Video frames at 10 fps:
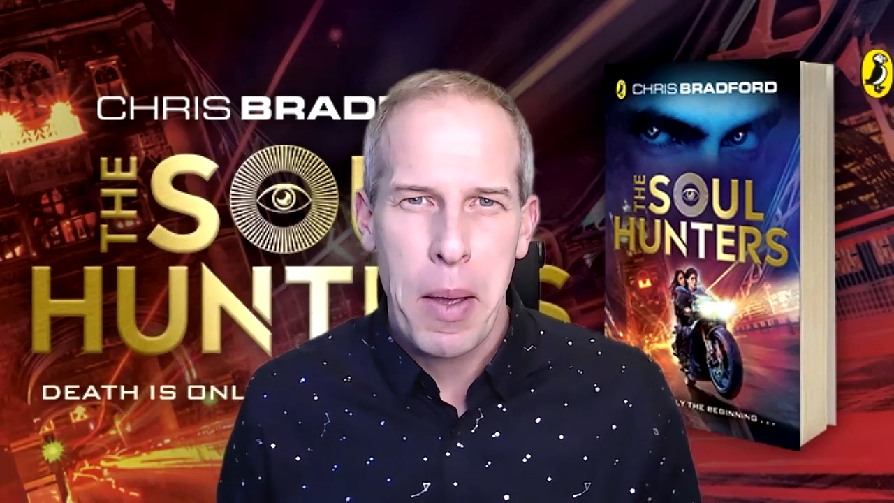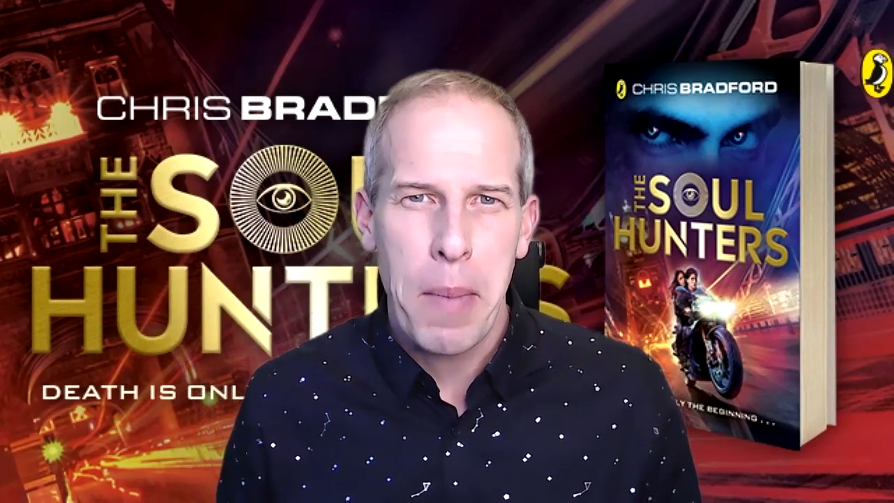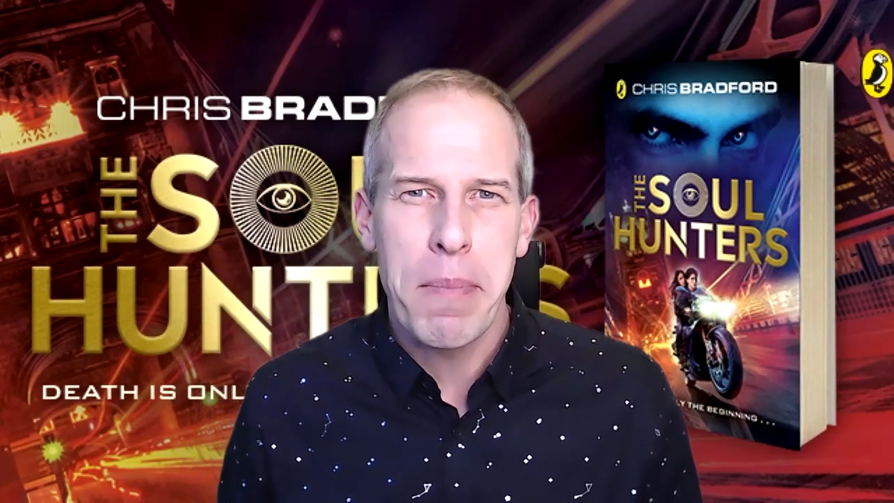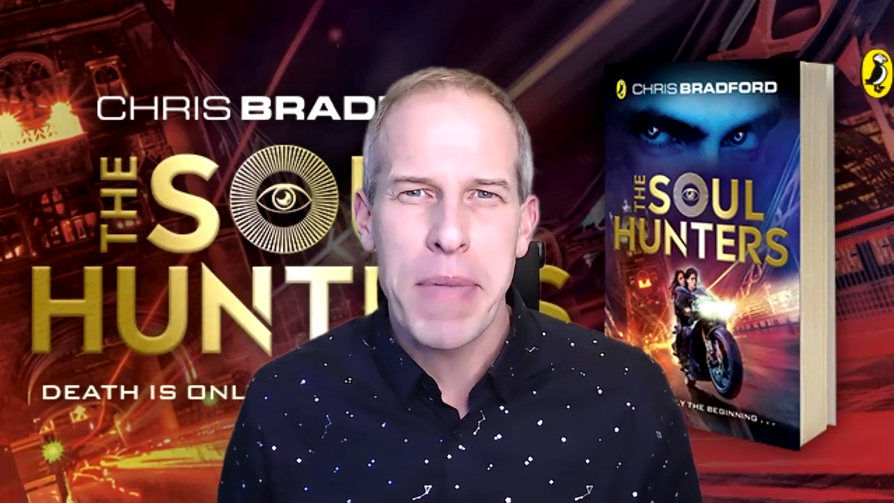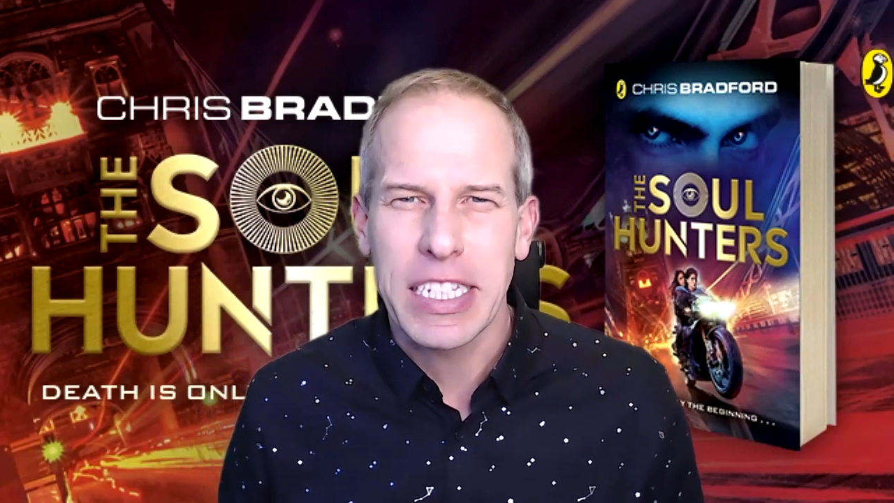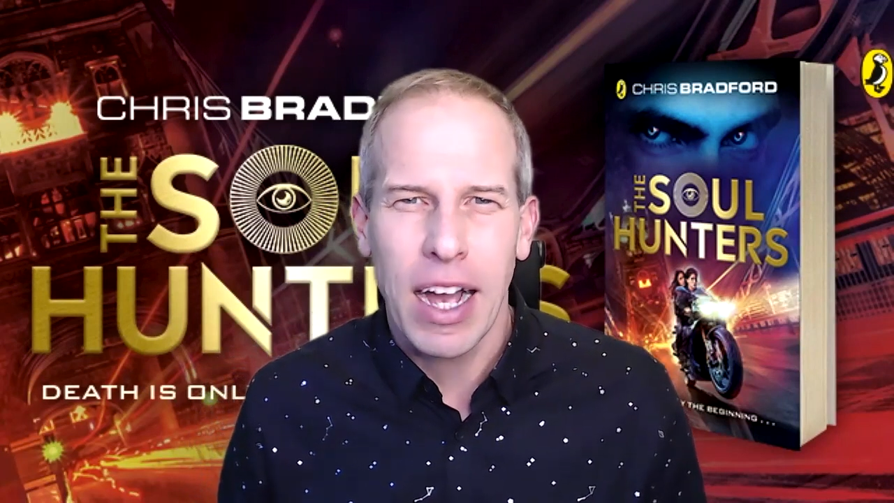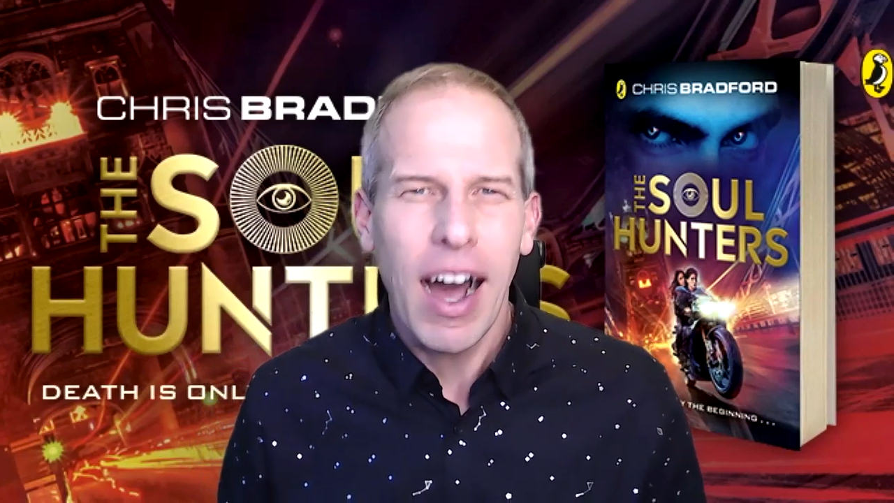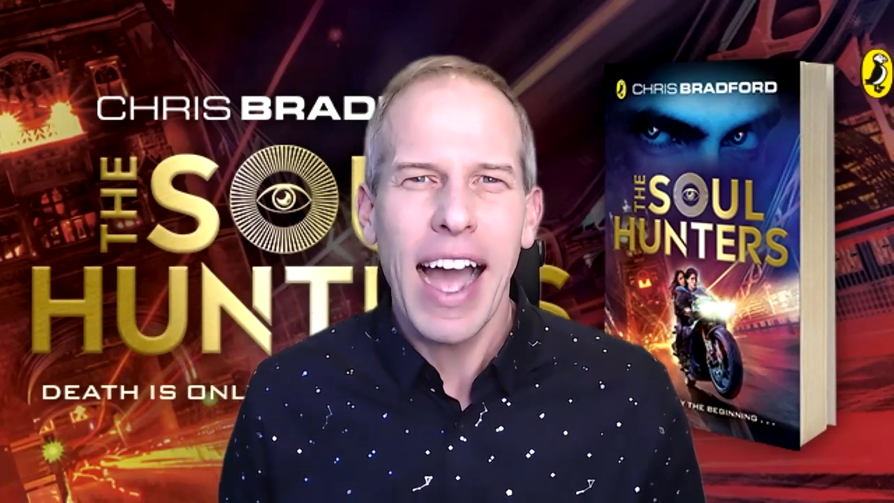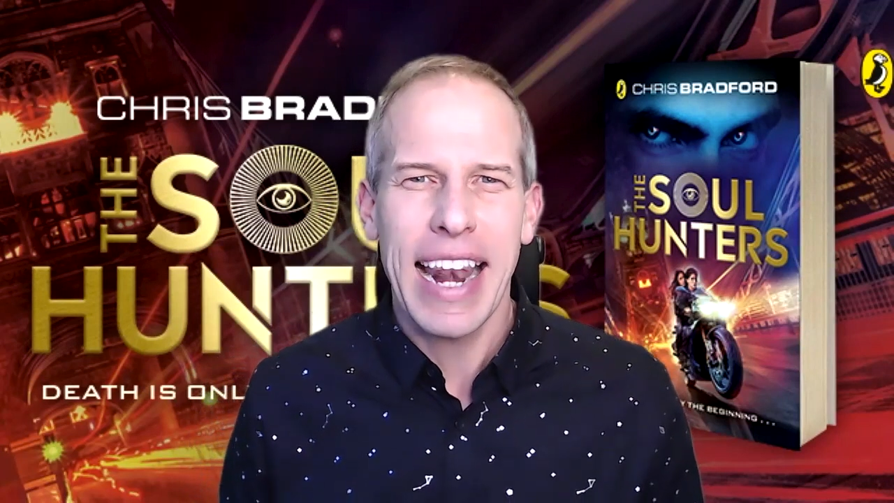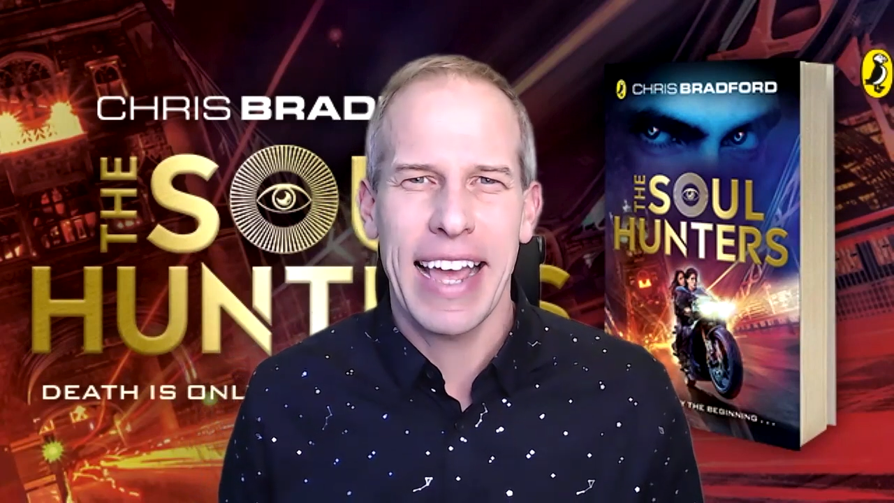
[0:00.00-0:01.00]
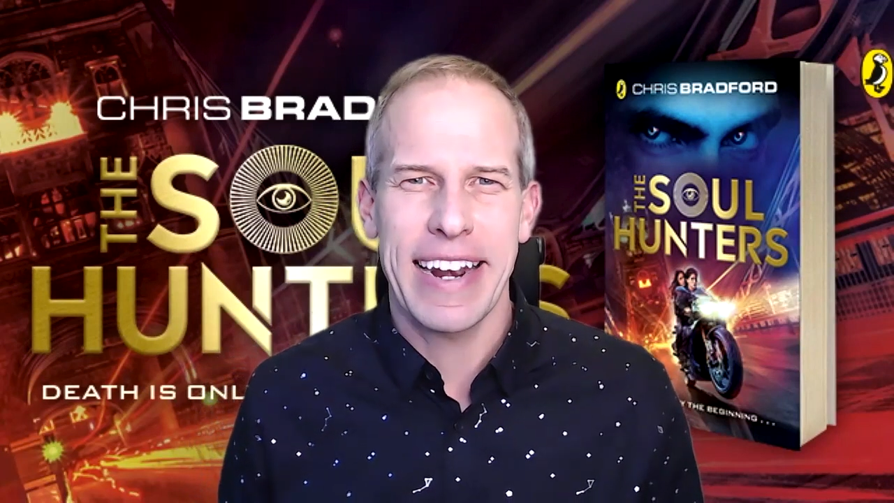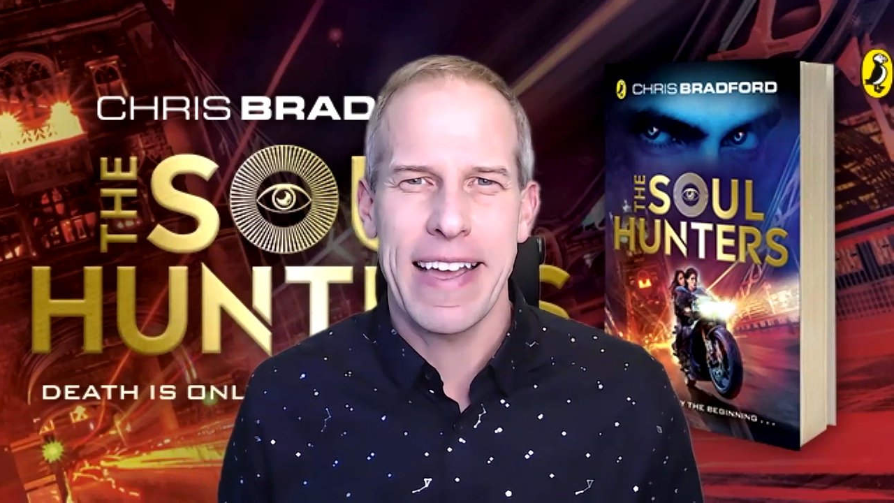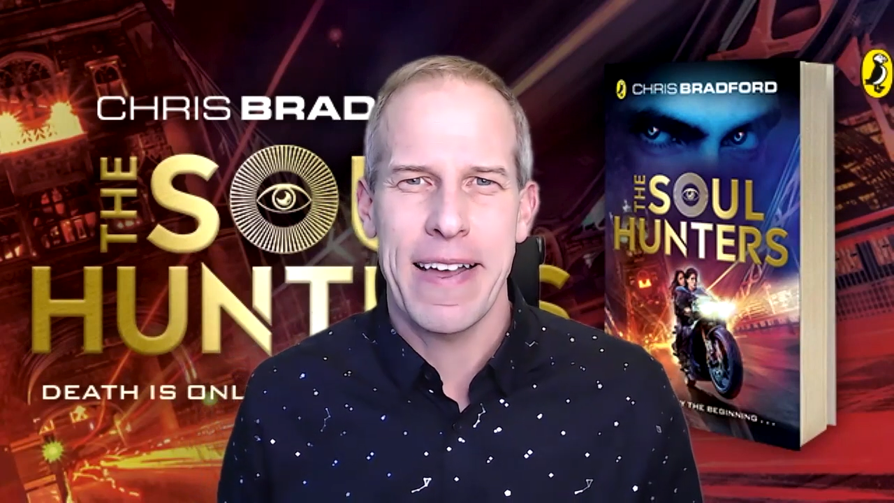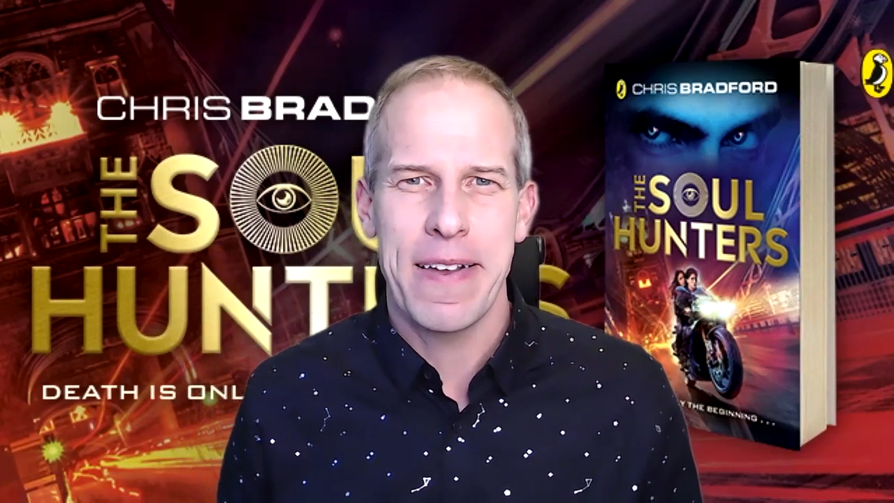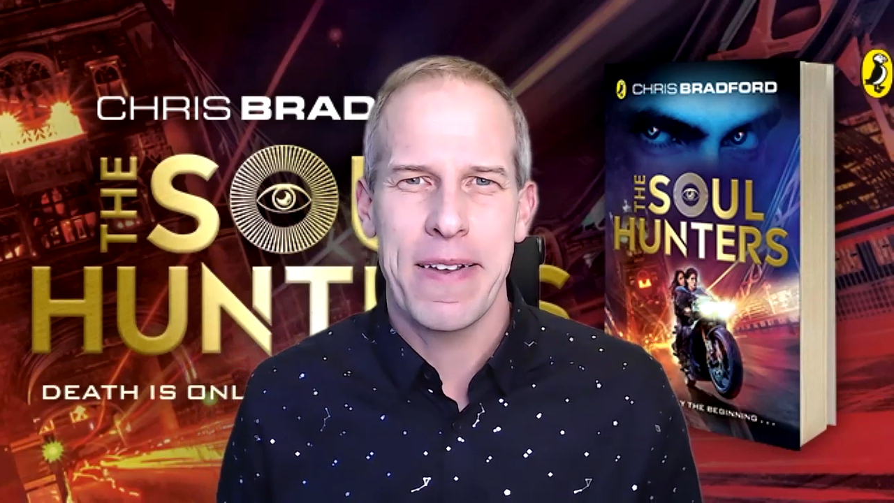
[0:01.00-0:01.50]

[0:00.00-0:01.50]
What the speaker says: meets Highlander